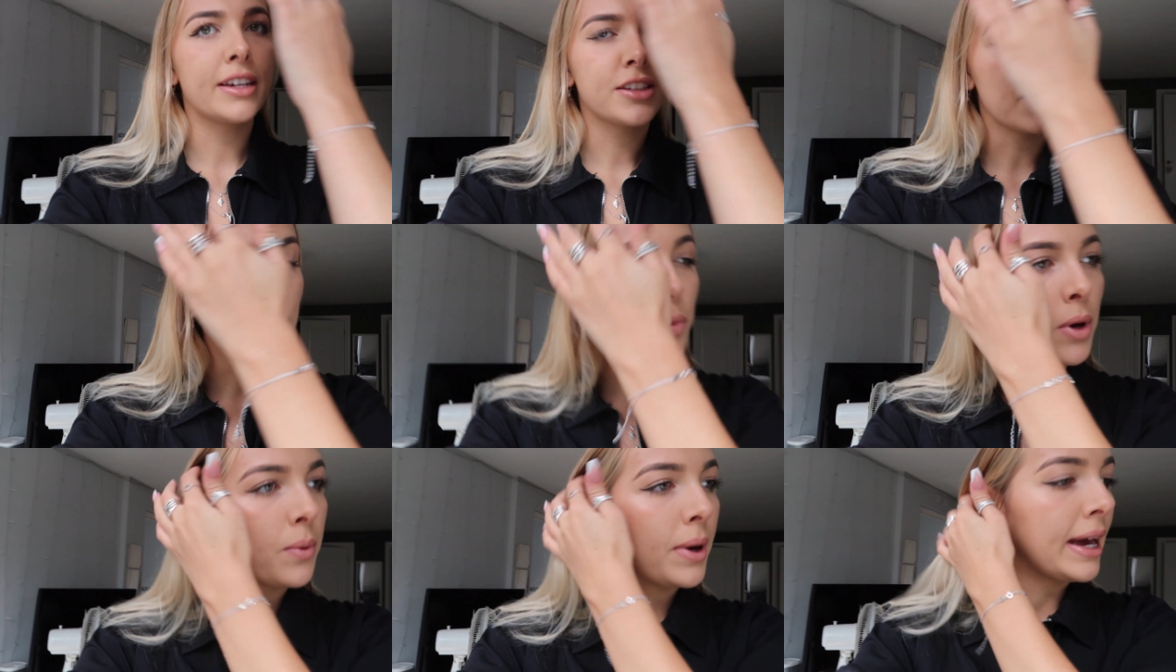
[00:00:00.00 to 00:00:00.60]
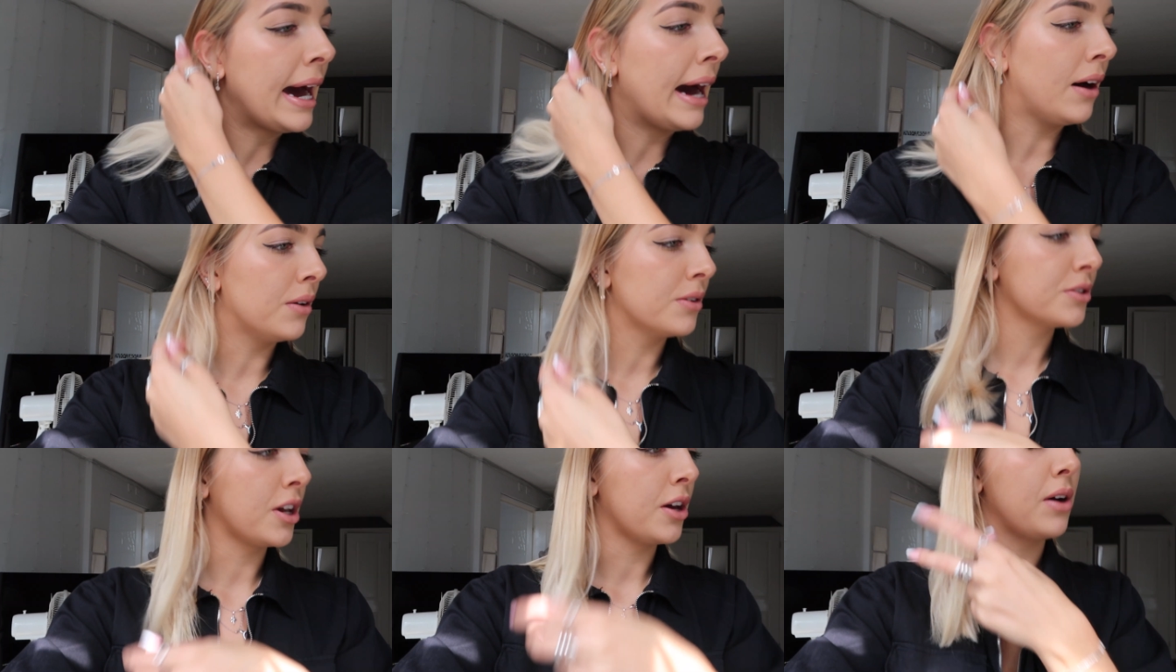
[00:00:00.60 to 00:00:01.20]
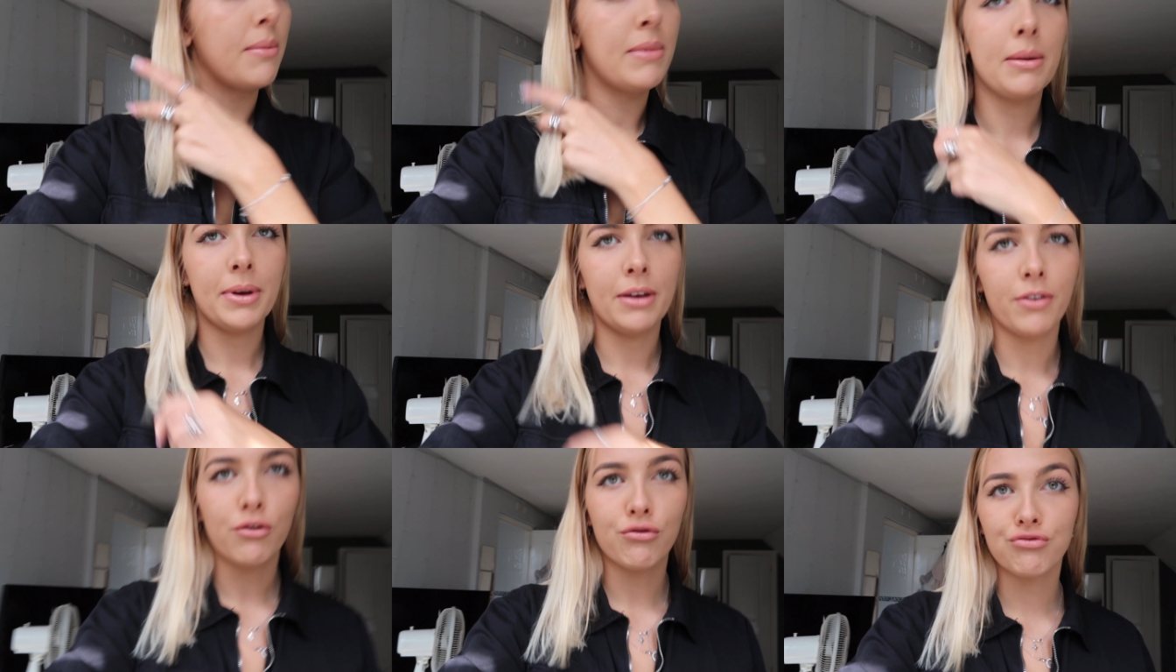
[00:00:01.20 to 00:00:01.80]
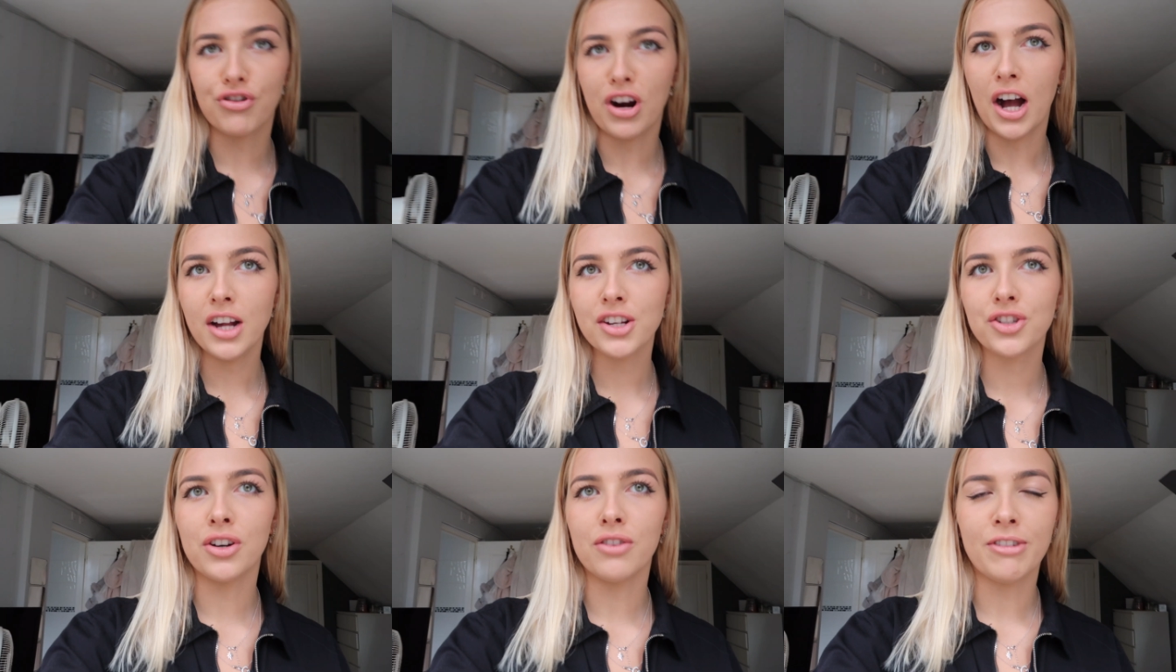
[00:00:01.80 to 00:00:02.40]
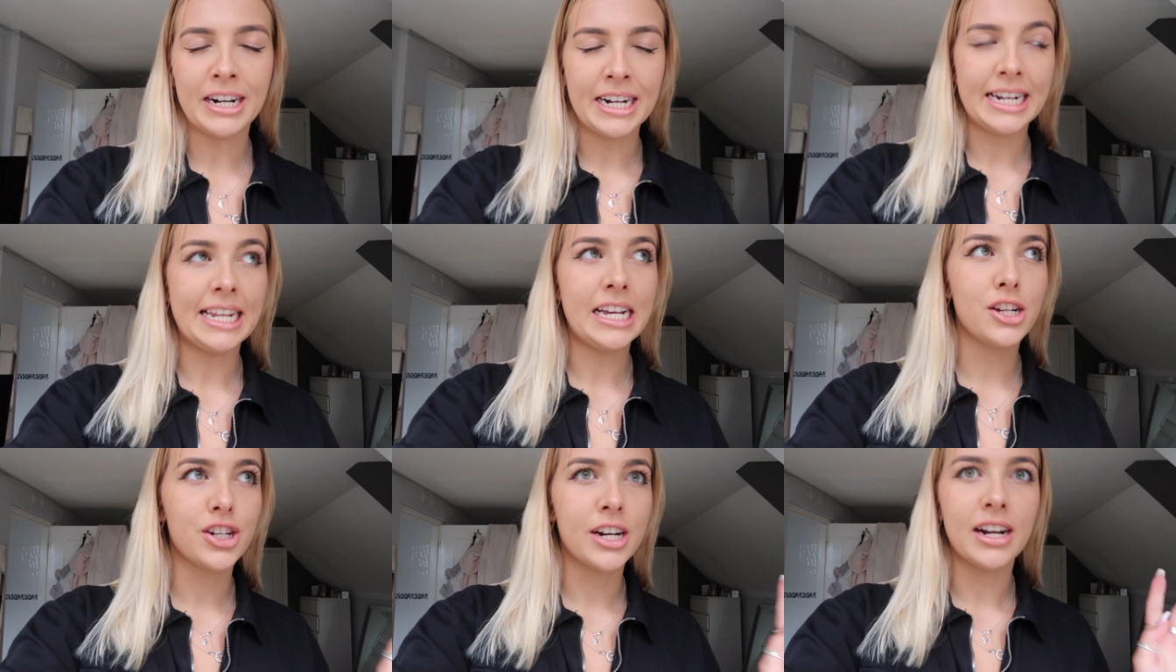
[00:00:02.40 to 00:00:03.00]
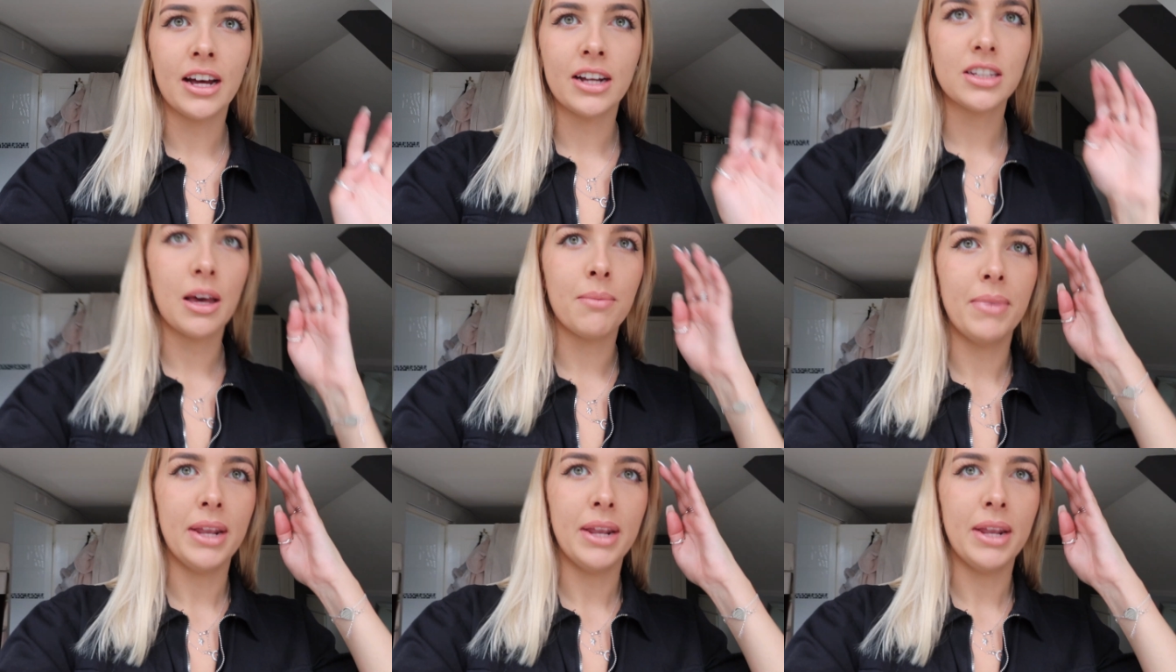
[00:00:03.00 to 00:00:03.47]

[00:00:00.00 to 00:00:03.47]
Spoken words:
so I'm on my way out, so I'm in a bit of a rush. Got ready literally in like 10